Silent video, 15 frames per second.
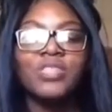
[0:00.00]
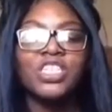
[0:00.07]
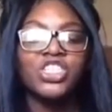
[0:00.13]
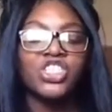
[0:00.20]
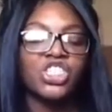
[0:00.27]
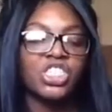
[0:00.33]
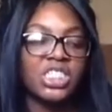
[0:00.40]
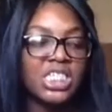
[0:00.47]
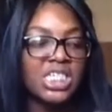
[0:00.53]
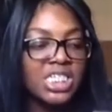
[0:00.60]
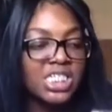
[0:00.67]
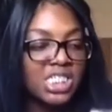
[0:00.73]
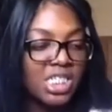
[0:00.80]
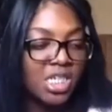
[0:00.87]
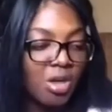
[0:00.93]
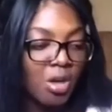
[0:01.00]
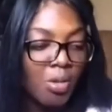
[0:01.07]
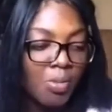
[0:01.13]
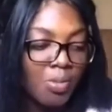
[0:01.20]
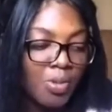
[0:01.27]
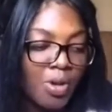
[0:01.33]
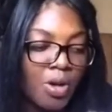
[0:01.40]
she ended up,
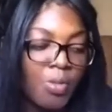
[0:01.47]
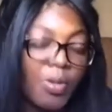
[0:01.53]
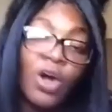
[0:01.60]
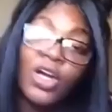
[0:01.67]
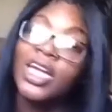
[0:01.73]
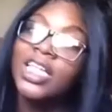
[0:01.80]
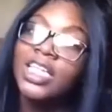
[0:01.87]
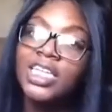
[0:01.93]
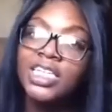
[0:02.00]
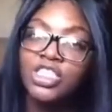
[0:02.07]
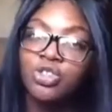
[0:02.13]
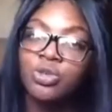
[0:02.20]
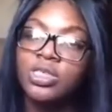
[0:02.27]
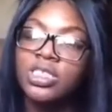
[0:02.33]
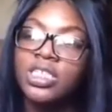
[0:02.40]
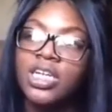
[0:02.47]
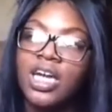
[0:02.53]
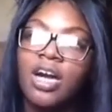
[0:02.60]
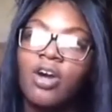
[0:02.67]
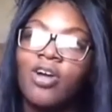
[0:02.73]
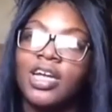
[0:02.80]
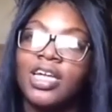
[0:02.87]
R.Kelly, she was saying
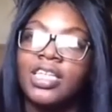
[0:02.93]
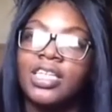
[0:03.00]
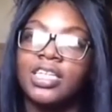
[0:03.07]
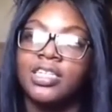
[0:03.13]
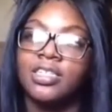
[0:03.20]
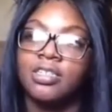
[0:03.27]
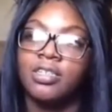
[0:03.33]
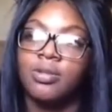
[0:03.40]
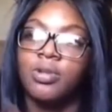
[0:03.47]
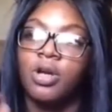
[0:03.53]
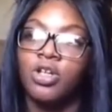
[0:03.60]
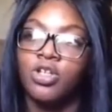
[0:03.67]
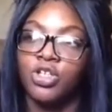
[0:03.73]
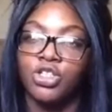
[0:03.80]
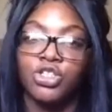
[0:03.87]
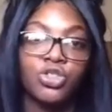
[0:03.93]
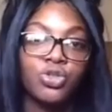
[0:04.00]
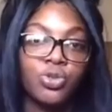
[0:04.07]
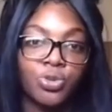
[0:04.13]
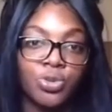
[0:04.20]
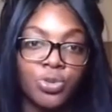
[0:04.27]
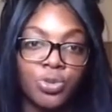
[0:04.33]
how R.Kelly ended up calling her to a
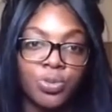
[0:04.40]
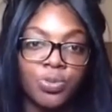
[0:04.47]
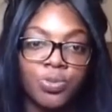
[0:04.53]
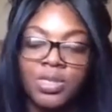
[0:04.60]
room.